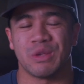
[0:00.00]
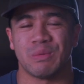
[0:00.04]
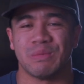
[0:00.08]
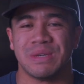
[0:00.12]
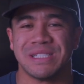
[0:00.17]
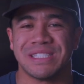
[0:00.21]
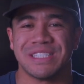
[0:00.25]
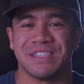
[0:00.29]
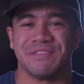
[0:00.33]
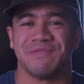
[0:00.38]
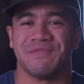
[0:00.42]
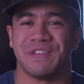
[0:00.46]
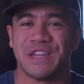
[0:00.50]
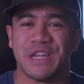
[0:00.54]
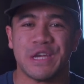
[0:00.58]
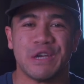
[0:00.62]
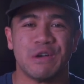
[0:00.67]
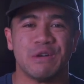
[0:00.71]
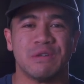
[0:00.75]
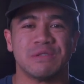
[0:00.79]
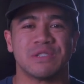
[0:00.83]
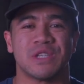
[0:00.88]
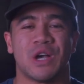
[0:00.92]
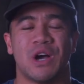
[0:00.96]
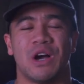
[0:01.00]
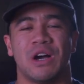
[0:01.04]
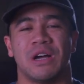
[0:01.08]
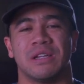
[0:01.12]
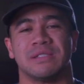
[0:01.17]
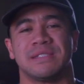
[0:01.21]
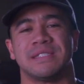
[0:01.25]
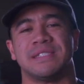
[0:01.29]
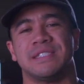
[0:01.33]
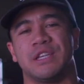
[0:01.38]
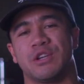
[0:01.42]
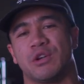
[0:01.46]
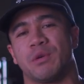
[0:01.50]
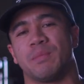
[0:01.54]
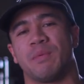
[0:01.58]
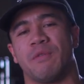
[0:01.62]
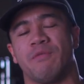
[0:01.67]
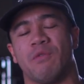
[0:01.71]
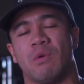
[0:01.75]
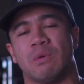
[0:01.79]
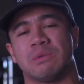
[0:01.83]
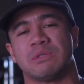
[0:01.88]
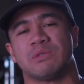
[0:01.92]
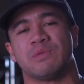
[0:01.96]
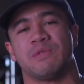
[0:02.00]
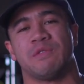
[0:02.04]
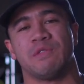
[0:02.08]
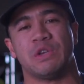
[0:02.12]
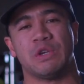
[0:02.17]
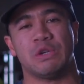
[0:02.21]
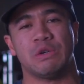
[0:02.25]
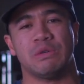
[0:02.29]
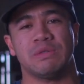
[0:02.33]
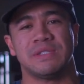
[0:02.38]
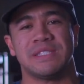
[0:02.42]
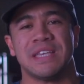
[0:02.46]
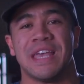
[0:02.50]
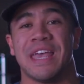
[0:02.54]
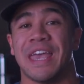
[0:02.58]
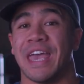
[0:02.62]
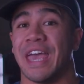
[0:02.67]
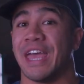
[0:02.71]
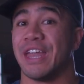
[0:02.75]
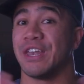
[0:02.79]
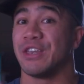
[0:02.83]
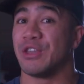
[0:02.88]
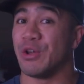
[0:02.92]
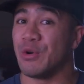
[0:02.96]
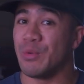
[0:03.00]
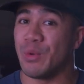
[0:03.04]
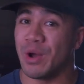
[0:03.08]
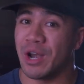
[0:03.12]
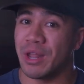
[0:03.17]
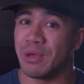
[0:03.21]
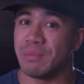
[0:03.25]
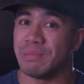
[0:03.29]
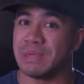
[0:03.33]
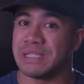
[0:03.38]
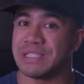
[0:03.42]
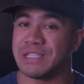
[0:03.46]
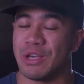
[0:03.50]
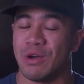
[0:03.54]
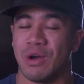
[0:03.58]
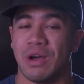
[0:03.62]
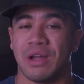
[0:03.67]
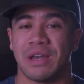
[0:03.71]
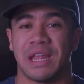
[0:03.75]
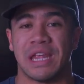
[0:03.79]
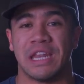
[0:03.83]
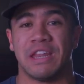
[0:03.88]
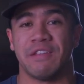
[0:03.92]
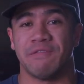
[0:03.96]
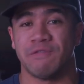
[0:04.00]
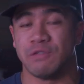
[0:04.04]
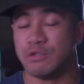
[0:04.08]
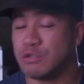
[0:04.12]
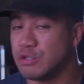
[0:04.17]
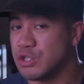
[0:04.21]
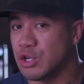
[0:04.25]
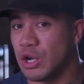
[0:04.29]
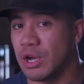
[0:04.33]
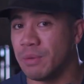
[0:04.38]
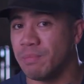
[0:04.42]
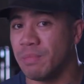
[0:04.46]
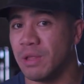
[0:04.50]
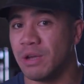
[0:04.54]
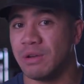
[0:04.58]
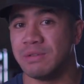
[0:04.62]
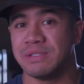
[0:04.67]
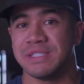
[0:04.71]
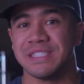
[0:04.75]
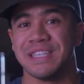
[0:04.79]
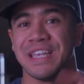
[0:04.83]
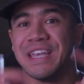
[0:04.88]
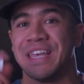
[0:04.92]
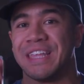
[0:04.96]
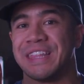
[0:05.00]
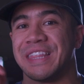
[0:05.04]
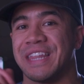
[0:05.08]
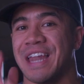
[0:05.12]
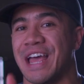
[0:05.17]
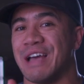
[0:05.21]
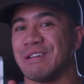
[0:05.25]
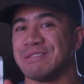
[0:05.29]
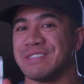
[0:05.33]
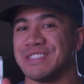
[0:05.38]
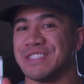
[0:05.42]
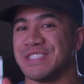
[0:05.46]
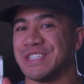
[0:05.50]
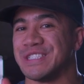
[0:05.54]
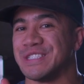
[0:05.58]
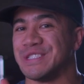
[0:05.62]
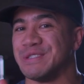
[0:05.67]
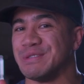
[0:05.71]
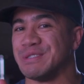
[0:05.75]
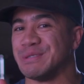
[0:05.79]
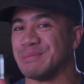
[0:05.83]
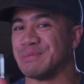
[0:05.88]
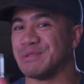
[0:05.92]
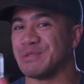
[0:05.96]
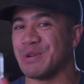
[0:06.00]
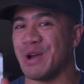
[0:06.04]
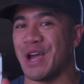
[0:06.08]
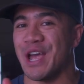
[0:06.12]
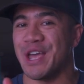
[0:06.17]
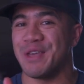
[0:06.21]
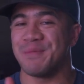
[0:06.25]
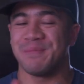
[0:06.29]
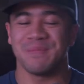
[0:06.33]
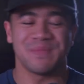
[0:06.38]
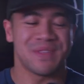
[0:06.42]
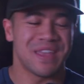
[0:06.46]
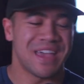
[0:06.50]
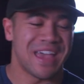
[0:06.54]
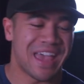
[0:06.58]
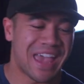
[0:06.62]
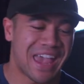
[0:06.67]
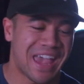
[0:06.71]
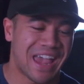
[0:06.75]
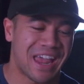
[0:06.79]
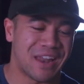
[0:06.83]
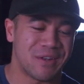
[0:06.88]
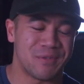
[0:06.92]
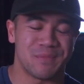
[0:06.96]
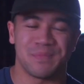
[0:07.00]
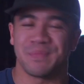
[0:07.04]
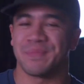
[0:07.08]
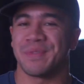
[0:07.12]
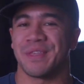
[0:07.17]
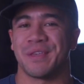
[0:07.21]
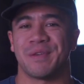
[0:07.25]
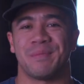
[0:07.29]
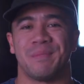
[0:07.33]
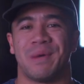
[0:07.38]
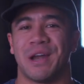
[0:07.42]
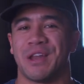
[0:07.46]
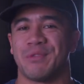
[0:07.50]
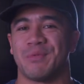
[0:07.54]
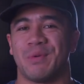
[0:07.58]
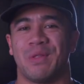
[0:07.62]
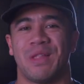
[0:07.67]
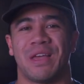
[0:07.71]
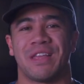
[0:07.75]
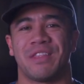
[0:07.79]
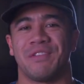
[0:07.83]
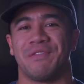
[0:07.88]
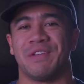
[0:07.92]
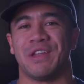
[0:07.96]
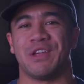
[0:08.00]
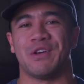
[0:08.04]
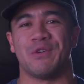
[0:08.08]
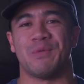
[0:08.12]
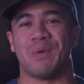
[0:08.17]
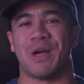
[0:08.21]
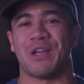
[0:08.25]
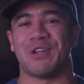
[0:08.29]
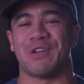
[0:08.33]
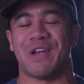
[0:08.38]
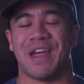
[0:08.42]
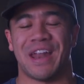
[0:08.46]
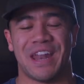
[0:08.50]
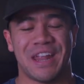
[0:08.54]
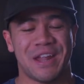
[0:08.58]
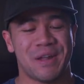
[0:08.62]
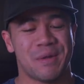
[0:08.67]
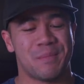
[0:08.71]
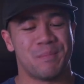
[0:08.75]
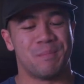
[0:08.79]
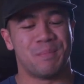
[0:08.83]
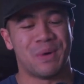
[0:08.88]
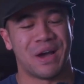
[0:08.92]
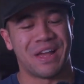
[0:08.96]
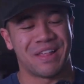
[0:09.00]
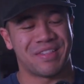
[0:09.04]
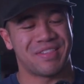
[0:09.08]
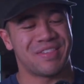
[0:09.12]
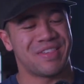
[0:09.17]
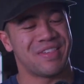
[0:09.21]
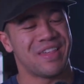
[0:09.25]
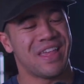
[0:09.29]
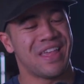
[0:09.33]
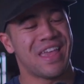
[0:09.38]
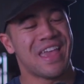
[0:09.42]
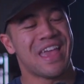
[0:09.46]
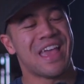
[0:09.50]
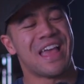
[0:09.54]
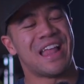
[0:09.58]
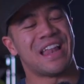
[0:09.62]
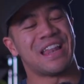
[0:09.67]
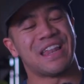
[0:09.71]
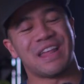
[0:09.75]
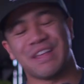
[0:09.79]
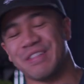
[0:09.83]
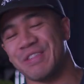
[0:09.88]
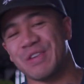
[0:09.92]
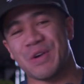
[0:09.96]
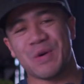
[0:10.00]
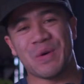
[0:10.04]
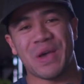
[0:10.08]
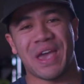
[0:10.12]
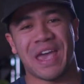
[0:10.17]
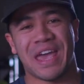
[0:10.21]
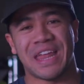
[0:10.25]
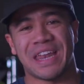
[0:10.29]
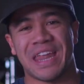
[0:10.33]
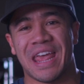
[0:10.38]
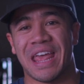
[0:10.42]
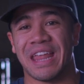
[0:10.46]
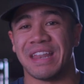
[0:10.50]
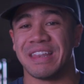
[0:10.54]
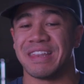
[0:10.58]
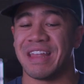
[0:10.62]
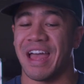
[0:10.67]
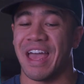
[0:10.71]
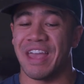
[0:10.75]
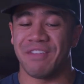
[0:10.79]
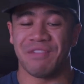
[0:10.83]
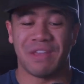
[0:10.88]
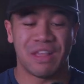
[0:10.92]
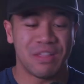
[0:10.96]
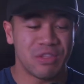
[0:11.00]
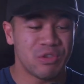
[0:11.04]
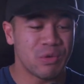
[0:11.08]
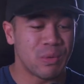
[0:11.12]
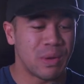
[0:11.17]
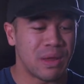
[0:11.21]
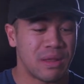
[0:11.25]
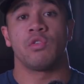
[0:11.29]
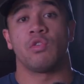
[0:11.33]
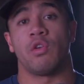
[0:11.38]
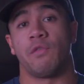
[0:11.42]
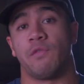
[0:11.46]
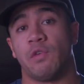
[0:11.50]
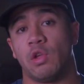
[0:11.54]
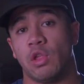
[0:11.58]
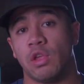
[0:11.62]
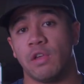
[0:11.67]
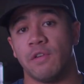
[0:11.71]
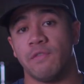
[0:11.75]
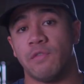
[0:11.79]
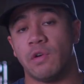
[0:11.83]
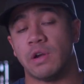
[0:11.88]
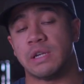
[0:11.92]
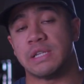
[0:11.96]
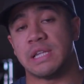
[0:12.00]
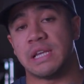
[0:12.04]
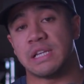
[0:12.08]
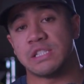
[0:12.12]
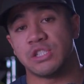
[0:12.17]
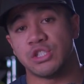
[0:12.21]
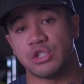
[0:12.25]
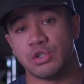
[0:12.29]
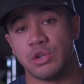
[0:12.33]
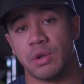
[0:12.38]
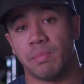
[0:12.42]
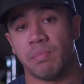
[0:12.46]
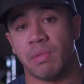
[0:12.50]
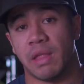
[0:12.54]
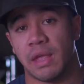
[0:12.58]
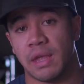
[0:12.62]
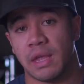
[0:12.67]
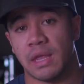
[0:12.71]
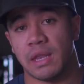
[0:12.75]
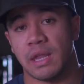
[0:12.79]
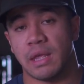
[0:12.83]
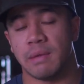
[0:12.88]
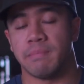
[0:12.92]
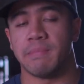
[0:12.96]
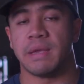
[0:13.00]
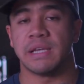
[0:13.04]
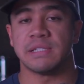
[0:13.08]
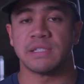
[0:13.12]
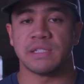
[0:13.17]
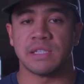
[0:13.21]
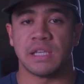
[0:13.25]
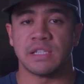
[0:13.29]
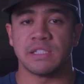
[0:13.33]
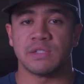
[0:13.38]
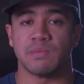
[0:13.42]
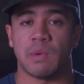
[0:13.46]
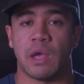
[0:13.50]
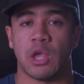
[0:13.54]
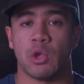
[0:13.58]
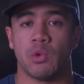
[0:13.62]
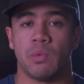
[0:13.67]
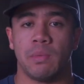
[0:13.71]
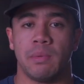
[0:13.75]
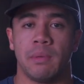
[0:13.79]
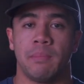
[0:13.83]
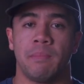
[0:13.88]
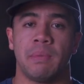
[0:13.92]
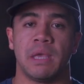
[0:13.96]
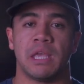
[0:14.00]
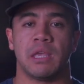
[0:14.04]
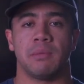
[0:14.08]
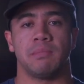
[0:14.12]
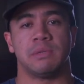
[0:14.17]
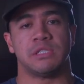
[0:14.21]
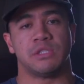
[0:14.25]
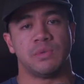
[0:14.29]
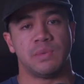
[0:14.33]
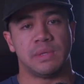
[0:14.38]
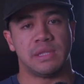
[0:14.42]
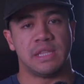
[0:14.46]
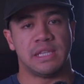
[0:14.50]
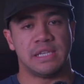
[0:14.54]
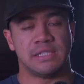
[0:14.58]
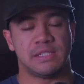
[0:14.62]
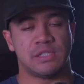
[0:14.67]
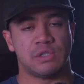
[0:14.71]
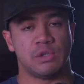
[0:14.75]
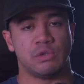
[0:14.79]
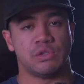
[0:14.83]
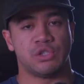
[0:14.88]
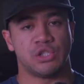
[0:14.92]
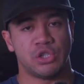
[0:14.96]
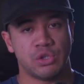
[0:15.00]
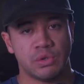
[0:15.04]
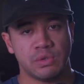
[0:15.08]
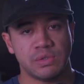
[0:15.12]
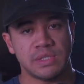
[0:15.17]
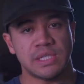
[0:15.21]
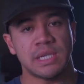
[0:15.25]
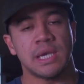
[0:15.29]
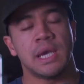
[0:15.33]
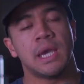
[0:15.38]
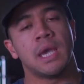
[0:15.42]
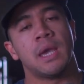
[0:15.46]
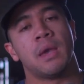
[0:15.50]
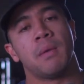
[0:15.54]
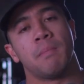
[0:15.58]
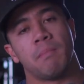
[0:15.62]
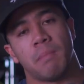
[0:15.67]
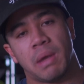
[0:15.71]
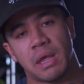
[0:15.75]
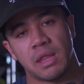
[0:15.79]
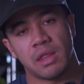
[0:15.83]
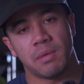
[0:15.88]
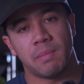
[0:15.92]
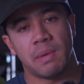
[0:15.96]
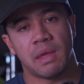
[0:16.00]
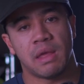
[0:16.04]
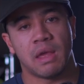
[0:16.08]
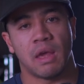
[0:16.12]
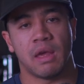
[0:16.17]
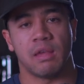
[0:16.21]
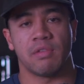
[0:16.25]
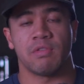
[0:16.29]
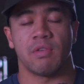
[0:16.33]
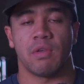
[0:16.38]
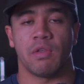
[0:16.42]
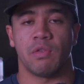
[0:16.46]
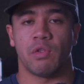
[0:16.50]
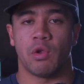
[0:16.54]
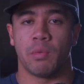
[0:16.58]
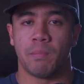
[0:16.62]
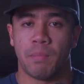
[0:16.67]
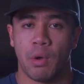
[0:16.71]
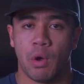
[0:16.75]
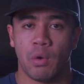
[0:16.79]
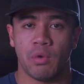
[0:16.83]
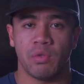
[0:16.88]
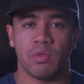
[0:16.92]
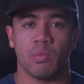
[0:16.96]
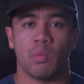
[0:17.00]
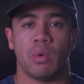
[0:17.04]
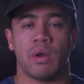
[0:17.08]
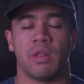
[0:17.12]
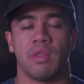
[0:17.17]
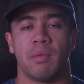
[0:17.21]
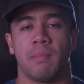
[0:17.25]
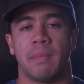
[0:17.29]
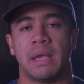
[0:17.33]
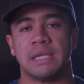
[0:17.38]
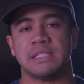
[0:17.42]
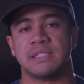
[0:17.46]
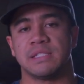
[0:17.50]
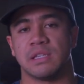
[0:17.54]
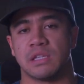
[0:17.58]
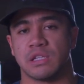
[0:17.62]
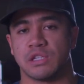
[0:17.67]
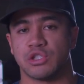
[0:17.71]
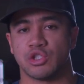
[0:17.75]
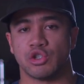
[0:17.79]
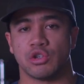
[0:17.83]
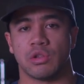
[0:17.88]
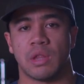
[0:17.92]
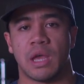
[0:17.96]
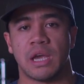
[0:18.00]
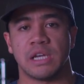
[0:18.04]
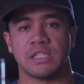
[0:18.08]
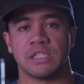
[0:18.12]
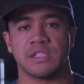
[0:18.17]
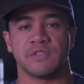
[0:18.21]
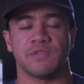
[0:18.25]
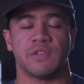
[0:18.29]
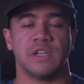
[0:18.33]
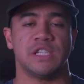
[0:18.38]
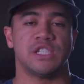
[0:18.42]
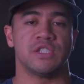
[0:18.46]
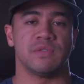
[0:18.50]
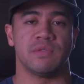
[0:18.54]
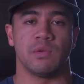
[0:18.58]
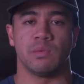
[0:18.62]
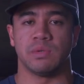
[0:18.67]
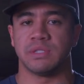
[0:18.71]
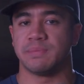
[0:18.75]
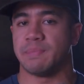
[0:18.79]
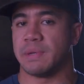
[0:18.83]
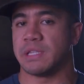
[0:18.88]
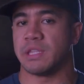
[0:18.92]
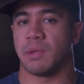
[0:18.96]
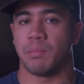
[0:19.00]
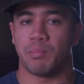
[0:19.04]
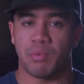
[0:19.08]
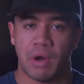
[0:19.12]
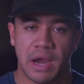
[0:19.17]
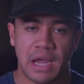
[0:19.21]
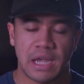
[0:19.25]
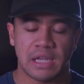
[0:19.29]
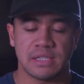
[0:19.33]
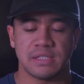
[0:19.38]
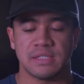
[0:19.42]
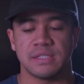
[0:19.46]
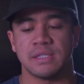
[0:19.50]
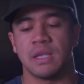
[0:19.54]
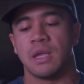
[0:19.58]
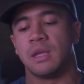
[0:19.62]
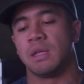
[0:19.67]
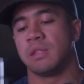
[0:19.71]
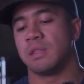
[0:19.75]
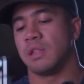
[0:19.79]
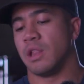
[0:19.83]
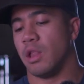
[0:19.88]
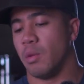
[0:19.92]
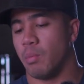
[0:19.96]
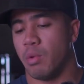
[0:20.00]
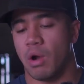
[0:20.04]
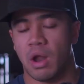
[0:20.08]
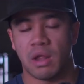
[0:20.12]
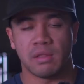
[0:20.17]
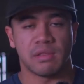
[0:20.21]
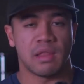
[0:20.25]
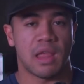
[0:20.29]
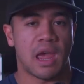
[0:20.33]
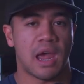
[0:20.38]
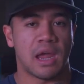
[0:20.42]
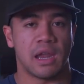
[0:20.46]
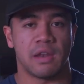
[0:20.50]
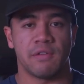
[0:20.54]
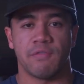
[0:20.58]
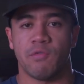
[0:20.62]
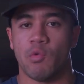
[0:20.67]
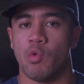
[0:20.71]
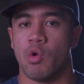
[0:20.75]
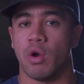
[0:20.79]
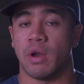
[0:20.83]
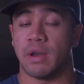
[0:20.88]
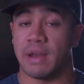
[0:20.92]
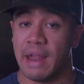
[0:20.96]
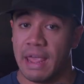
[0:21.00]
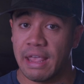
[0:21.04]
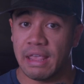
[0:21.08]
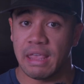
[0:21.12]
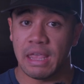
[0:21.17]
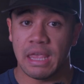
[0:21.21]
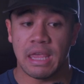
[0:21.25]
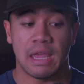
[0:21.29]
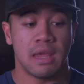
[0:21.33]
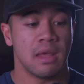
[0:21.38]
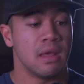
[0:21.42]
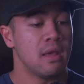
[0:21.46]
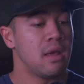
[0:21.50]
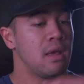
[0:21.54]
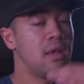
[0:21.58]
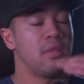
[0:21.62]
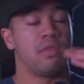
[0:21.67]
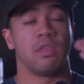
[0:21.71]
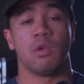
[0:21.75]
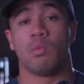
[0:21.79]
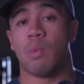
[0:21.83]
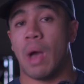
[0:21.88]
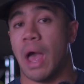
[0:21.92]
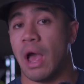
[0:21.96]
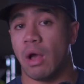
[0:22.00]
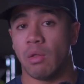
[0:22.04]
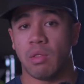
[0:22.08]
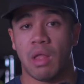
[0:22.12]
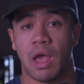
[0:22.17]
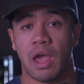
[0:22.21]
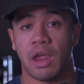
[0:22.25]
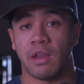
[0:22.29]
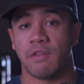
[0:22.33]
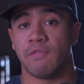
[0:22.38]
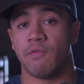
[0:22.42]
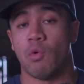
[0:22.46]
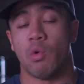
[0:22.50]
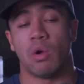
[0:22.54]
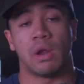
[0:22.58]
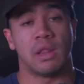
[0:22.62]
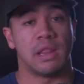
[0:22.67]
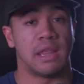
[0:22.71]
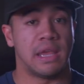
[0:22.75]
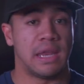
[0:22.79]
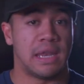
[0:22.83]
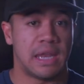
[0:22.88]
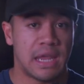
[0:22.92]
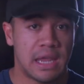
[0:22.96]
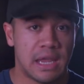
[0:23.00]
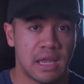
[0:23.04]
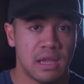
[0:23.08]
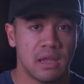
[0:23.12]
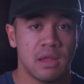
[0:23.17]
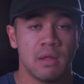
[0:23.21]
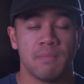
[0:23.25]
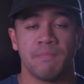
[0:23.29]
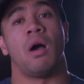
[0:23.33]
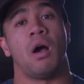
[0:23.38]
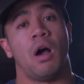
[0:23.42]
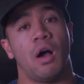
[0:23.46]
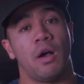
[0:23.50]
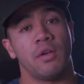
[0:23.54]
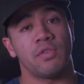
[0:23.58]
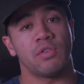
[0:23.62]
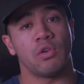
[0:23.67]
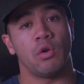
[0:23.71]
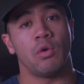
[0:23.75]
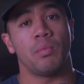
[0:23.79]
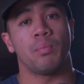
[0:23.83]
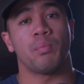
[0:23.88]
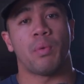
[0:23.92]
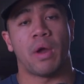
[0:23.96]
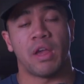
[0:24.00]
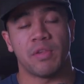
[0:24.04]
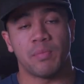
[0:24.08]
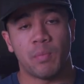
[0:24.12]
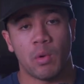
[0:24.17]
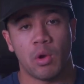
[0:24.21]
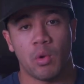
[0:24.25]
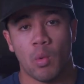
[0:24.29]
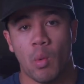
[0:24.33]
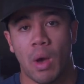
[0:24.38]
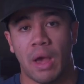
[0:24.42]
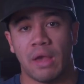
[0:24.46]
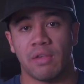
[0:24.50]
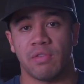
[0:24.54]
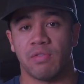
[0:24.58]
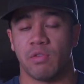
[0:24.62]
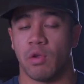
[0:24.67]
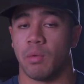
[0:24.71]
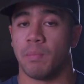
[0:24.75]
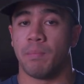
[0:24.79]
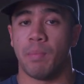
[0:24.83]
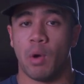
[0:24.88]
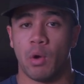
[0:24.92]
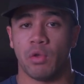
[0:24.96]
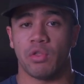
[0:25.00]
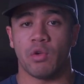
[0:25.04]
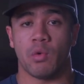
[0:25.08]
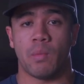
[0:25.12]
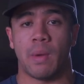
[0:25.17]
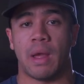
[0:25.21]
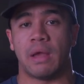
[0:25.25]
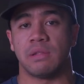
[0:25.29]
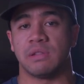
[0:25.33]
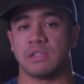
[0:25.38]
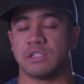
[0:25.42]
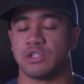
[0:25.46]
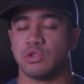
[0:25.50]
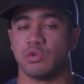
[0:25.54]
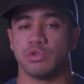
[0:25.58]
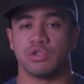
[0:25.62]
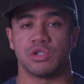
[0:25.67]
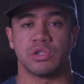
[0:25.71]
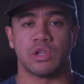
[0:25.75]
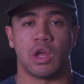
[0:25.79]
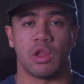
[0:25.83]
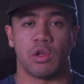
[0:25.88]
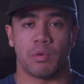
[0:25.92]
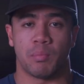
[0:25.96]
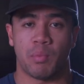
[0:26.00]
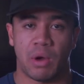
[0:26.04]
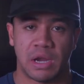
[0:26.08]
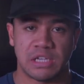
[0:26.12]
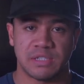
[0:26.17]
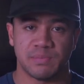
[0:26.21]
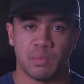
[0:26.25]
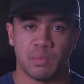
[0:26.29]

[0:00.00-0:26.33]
the recent videos on sneaker performance reviews and don't want to miss out on any future uploads, then I would suggest you subscribe and might as well like the video while you're at it. But let's go ahead and dive into it. So if you're looking for a next shoe to play in, it makes sense why you'd be picking between these two shoes, mainly because they're both one of the main signature lines for each of the respective brands. The Lebron line for Nike, the WoW line for Li Ning. Also, price point wise, they're both around the $200 price